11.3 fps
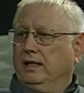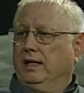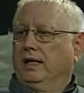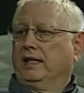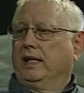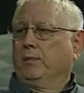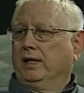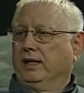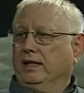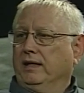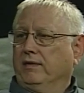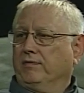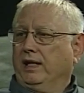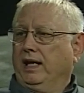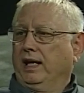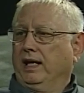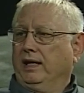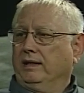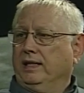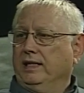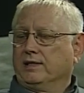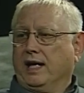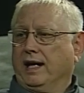that we live, and
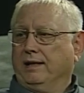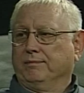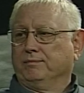he's got a